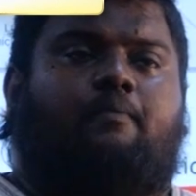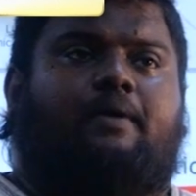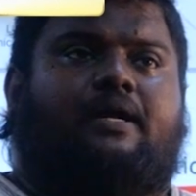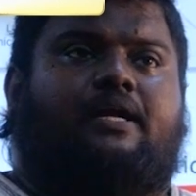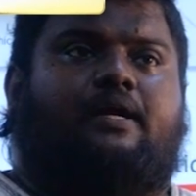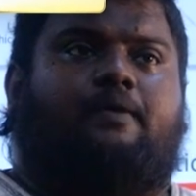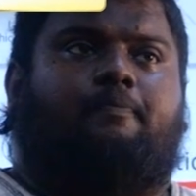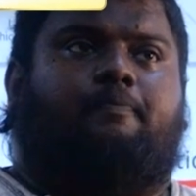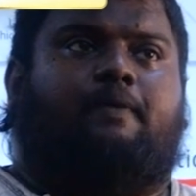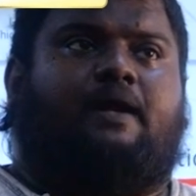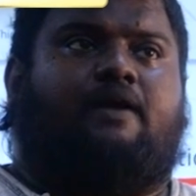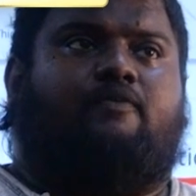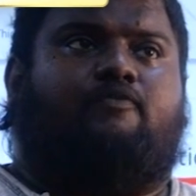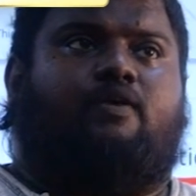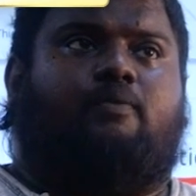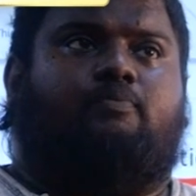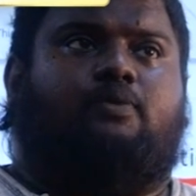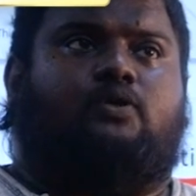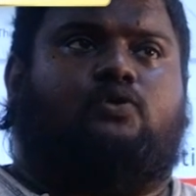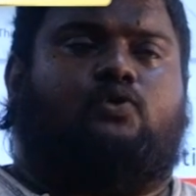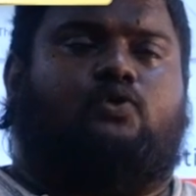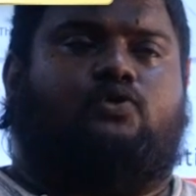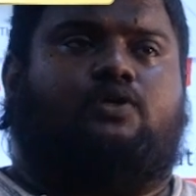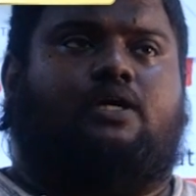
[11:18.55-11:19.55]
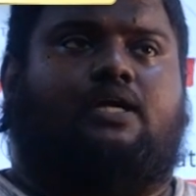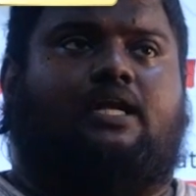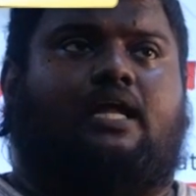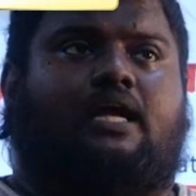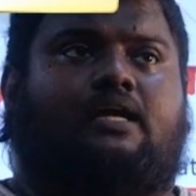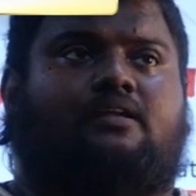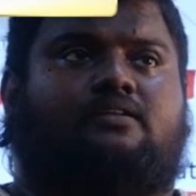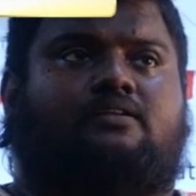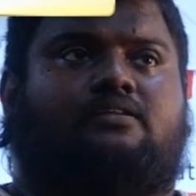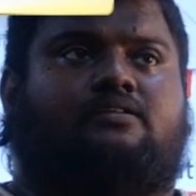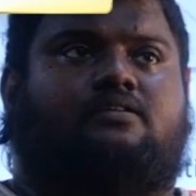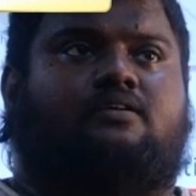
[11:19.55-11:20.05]
been deprived from the society,
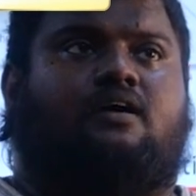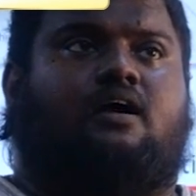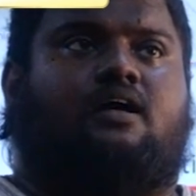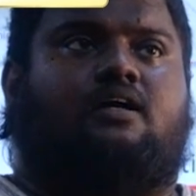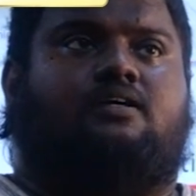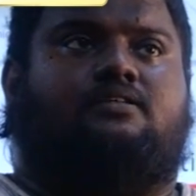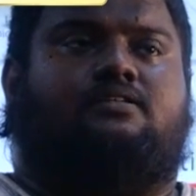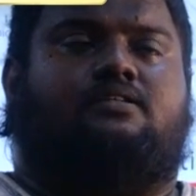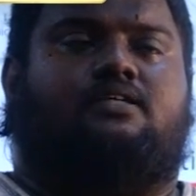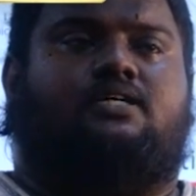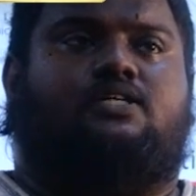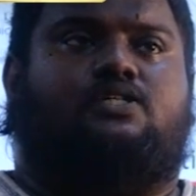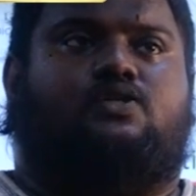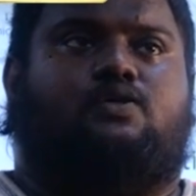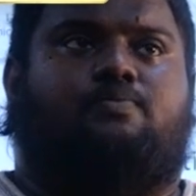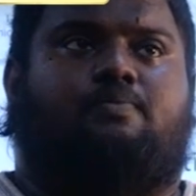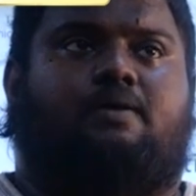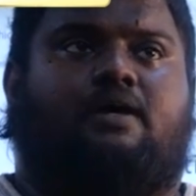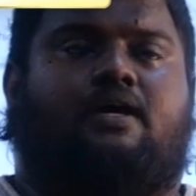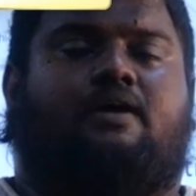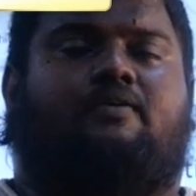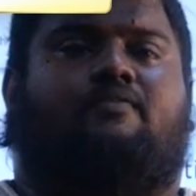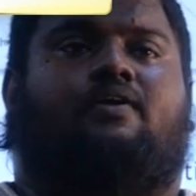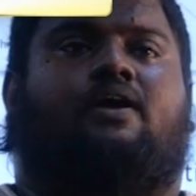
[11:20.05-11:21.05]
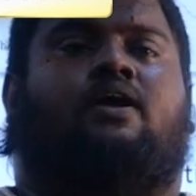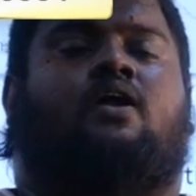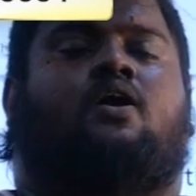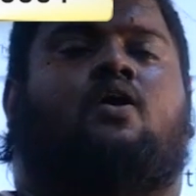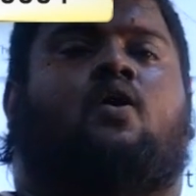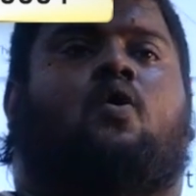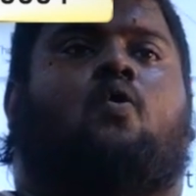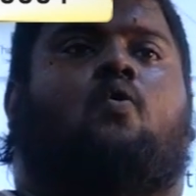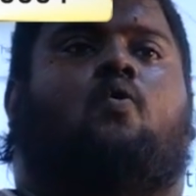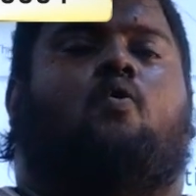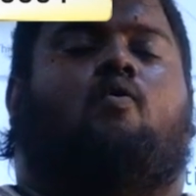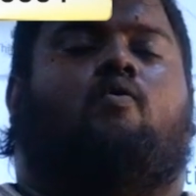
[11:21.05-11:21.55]
and this caste needs to be given
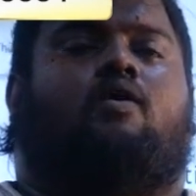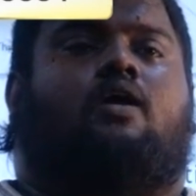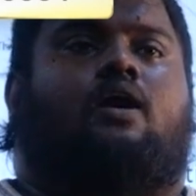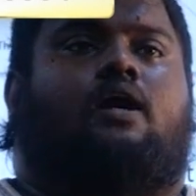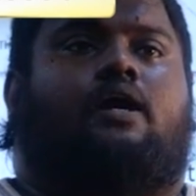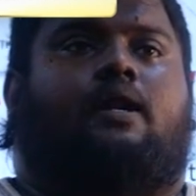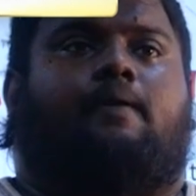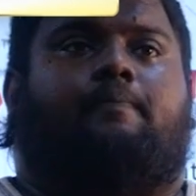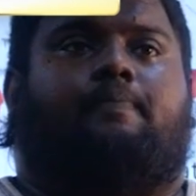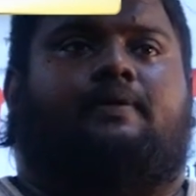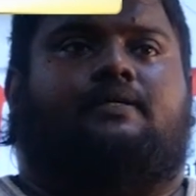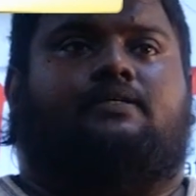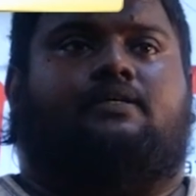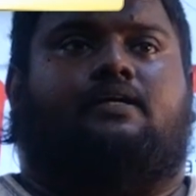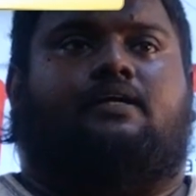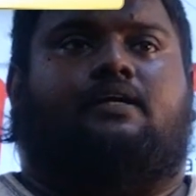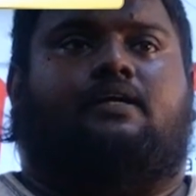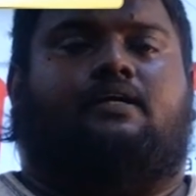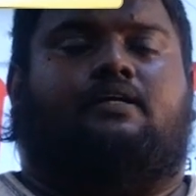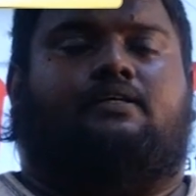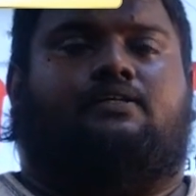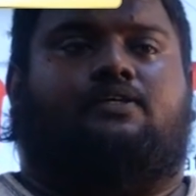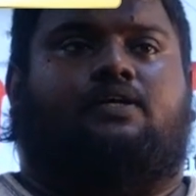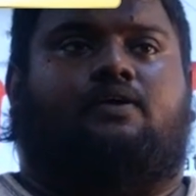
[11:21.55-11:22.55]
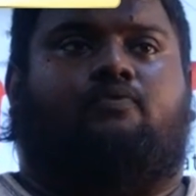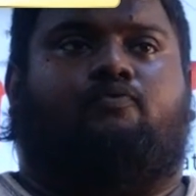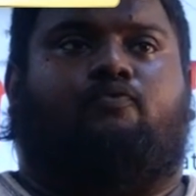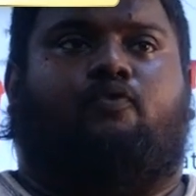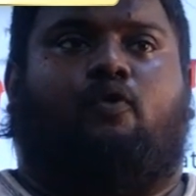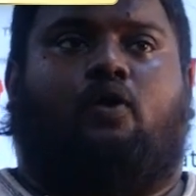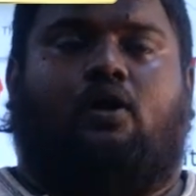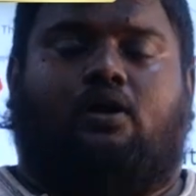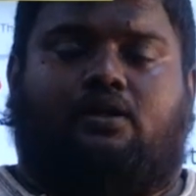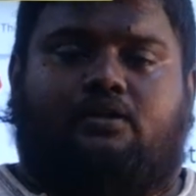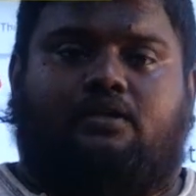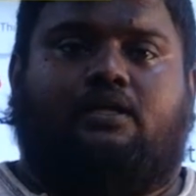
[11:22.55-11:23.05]
overall representation
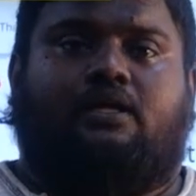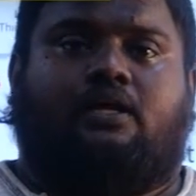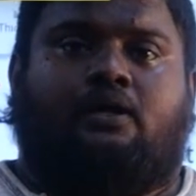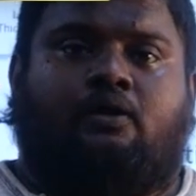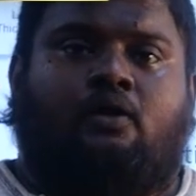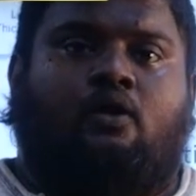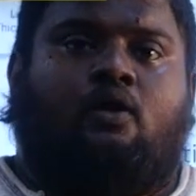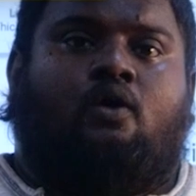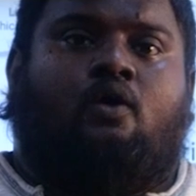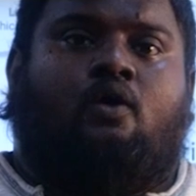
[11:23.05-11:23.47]
for their